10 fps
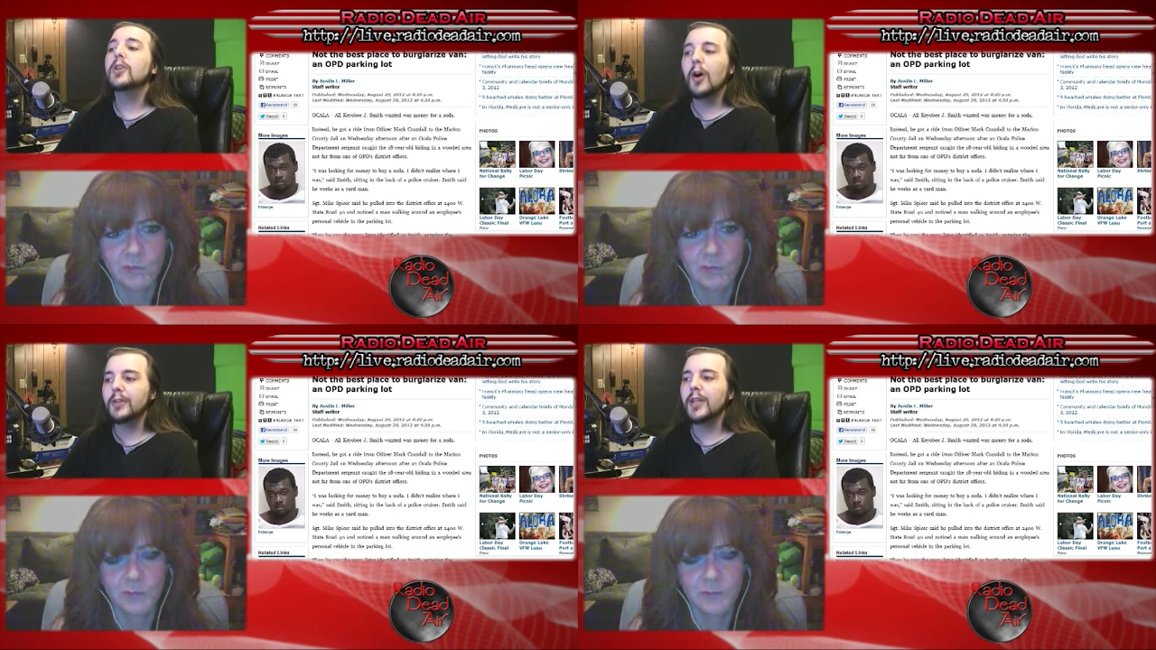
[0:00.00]

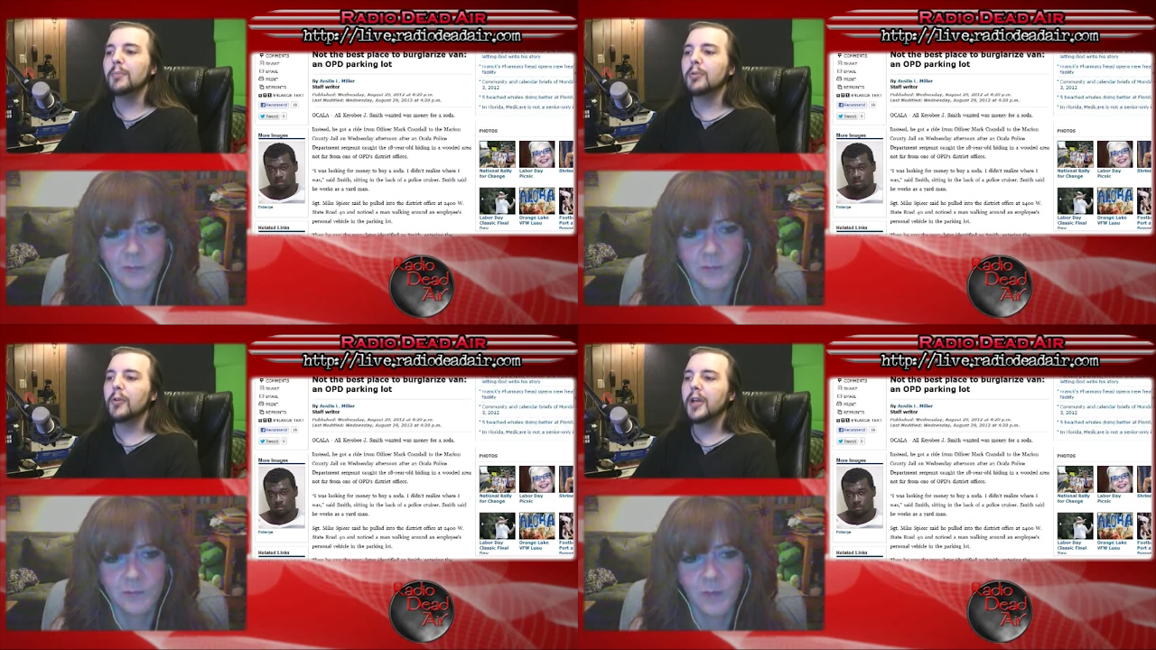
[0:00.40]
Speaker 1: called the
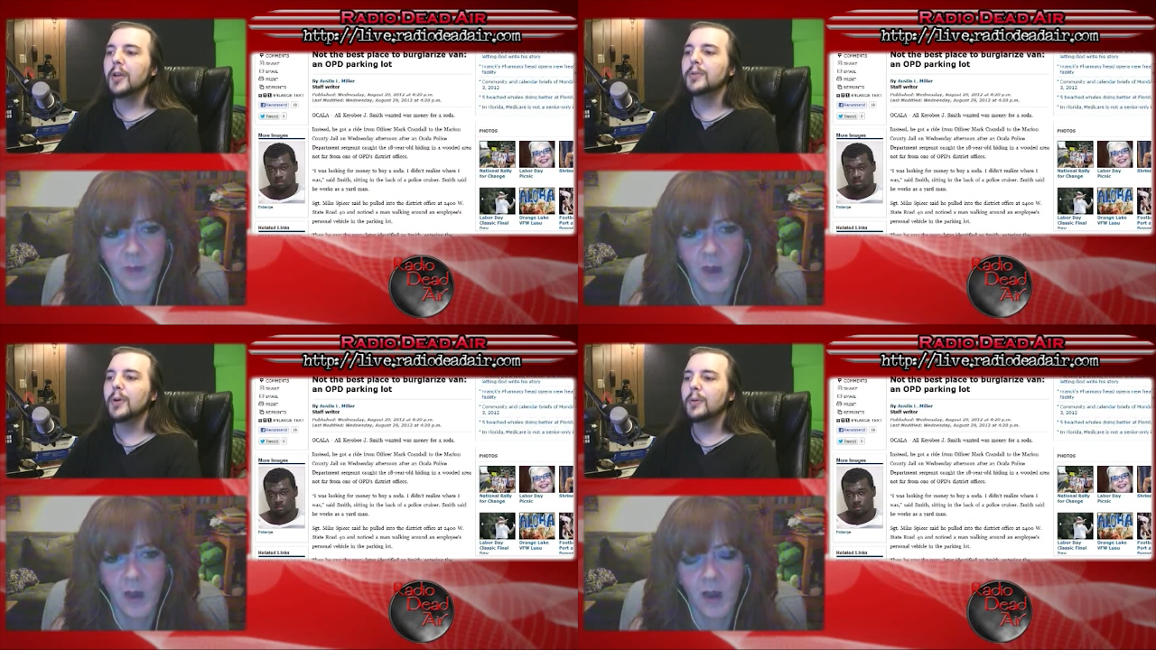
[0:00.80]

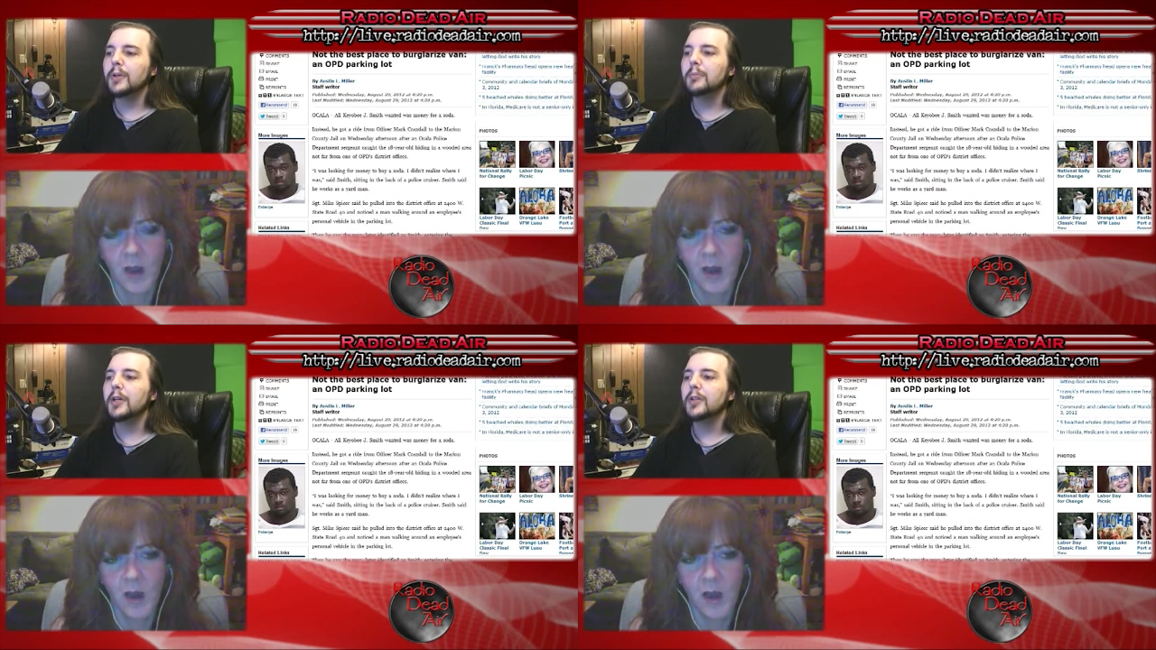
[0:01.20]
employee who
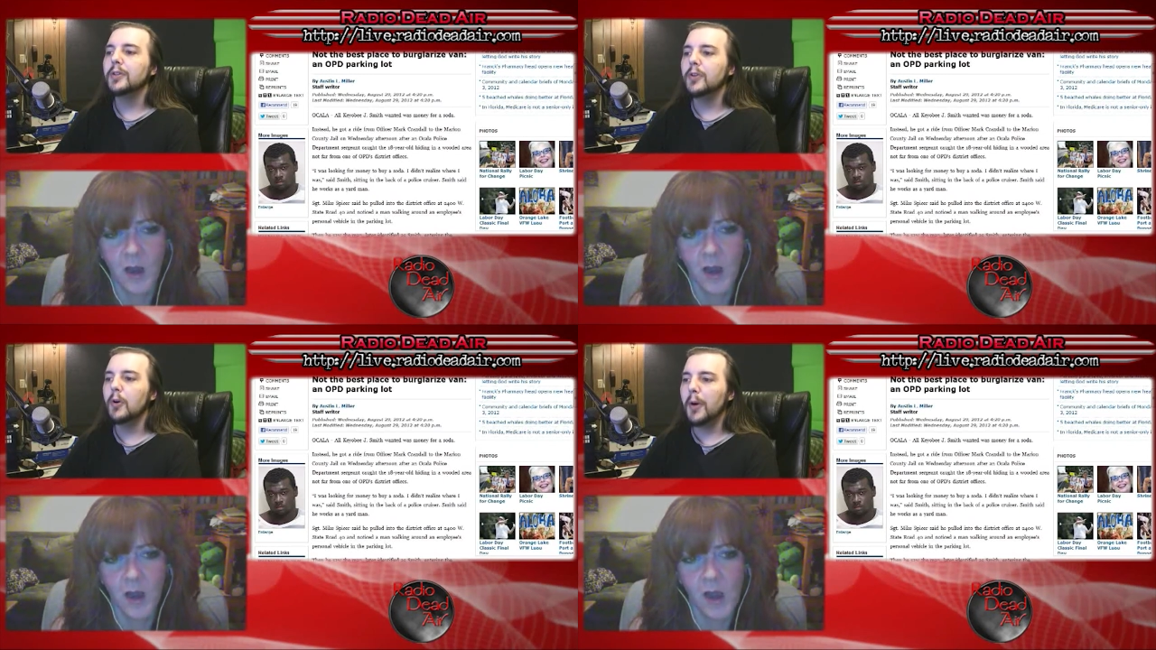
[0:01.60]
told him
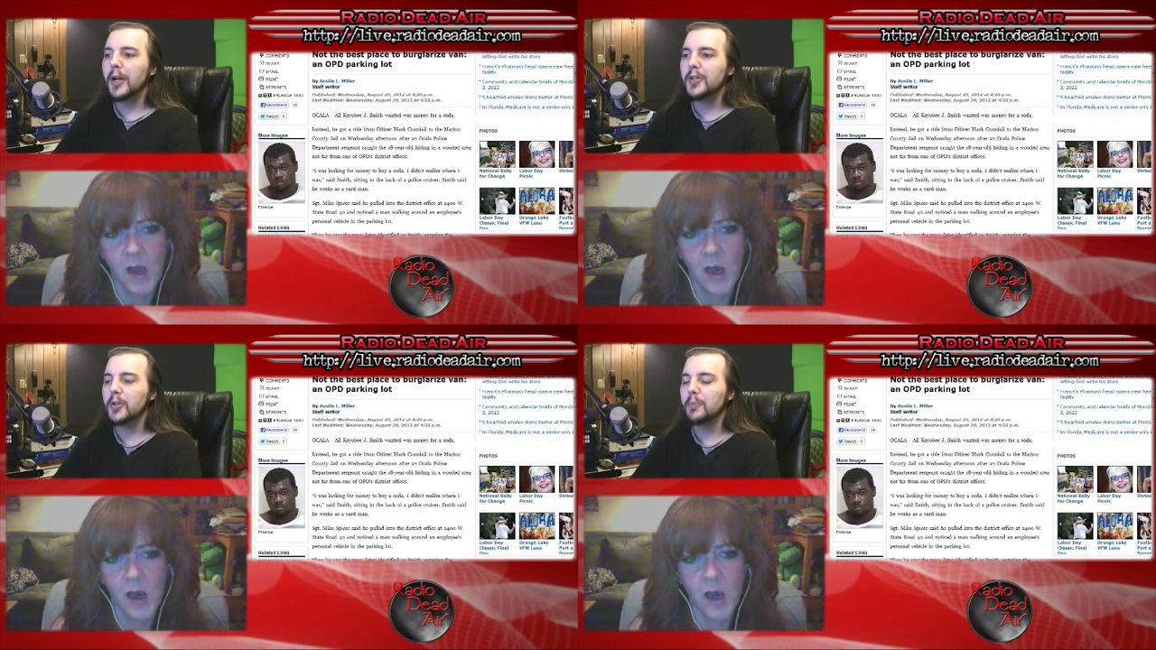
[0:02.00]

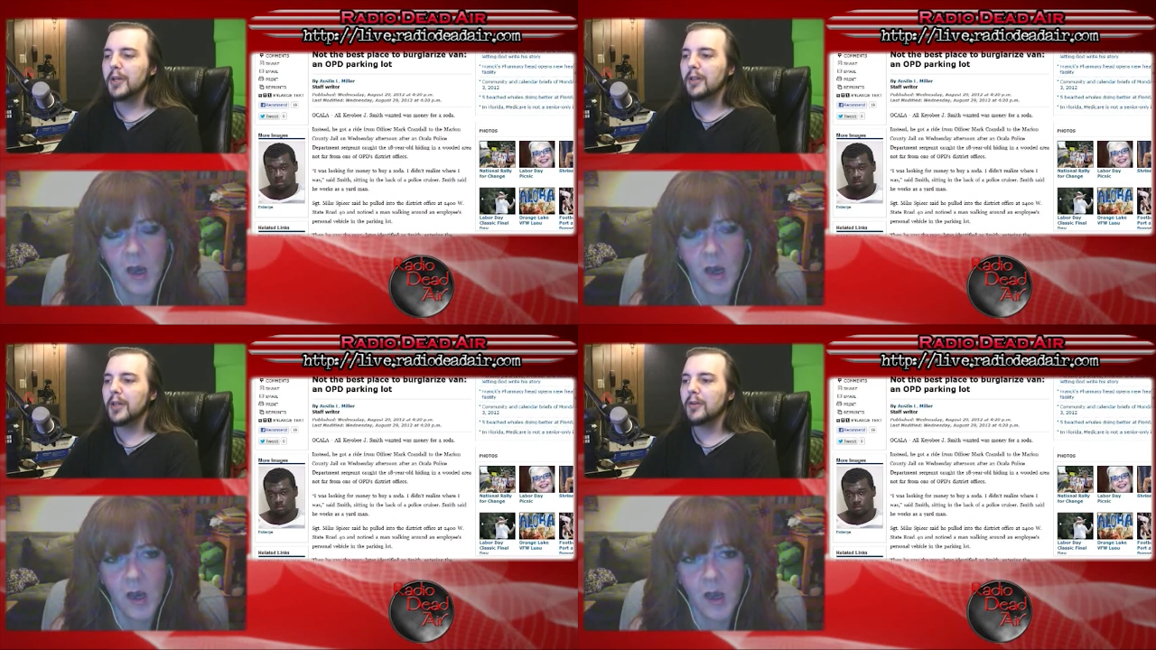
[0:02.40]
nobody should
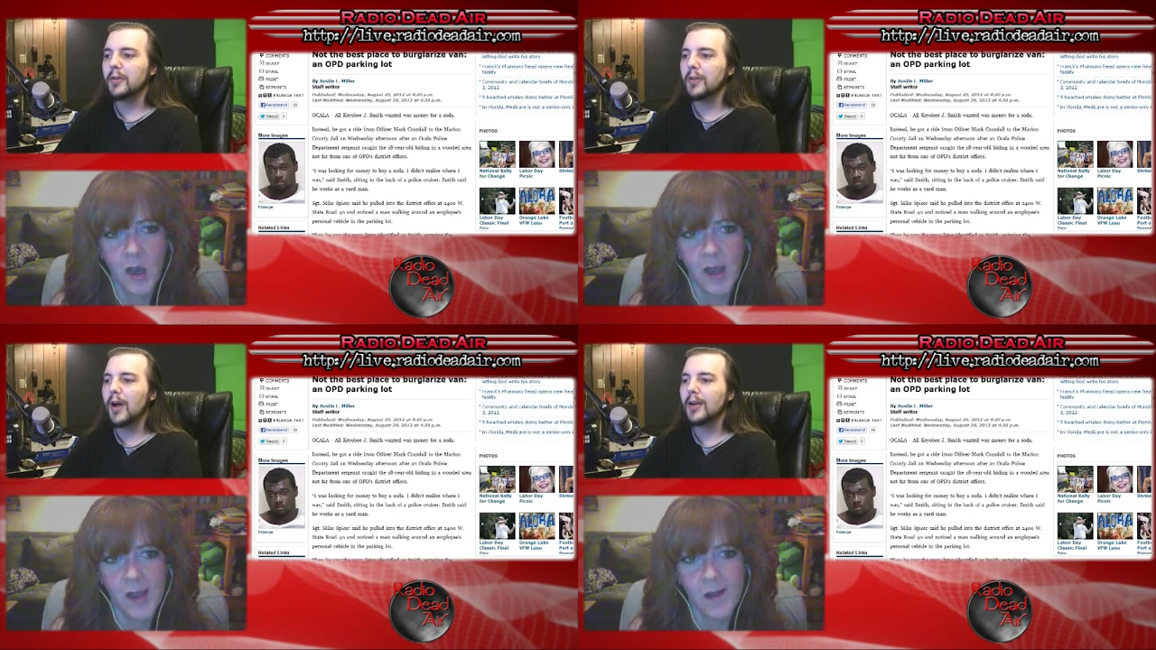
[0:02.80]
be in
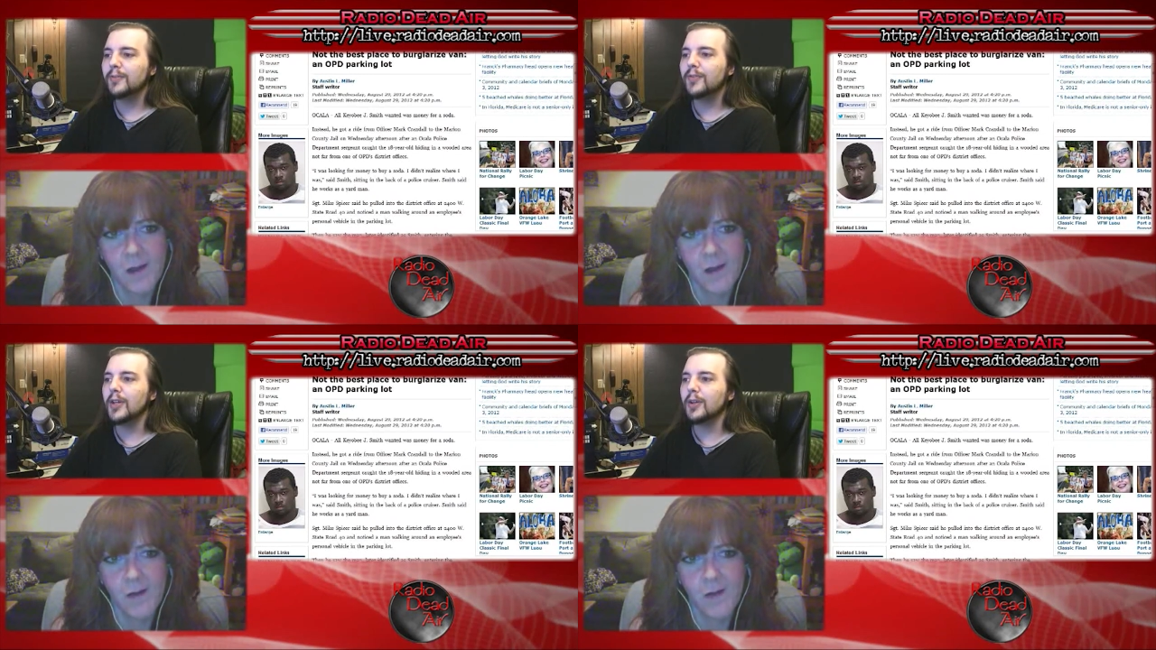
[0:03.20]
her
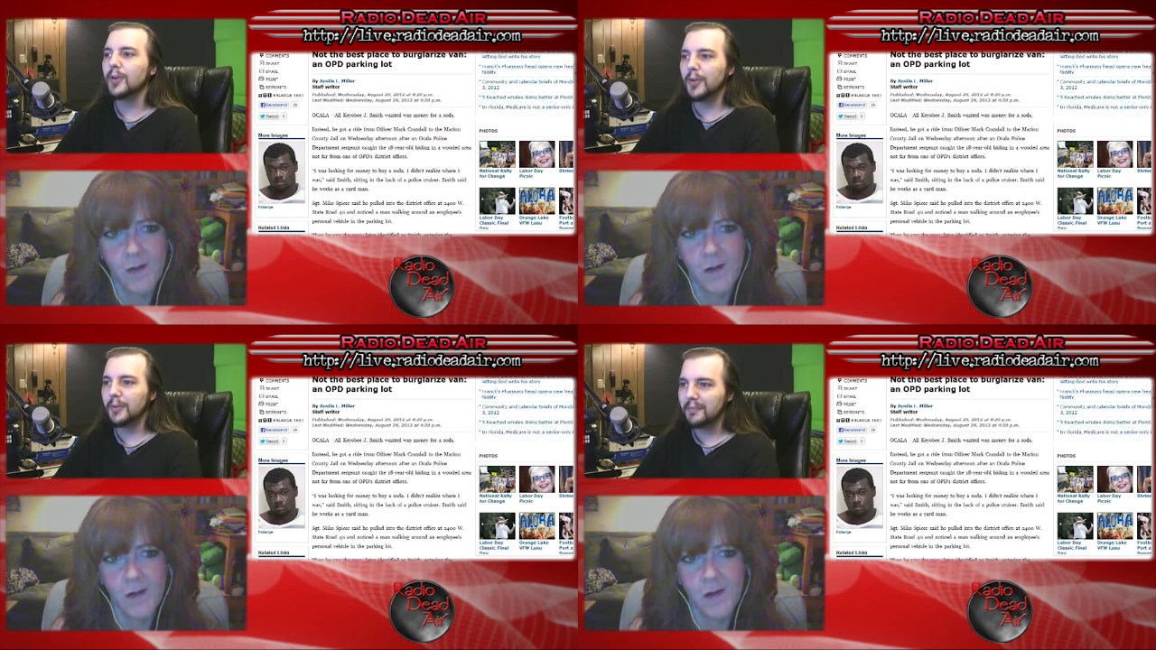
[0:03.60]
locked
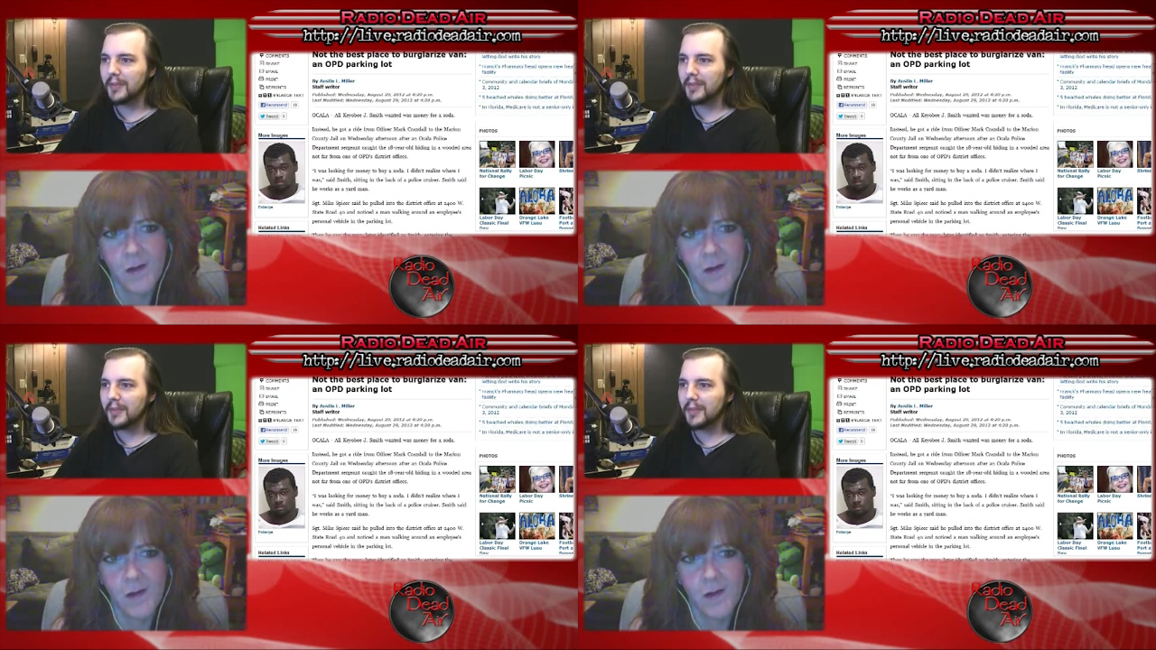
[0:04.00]
vehicle.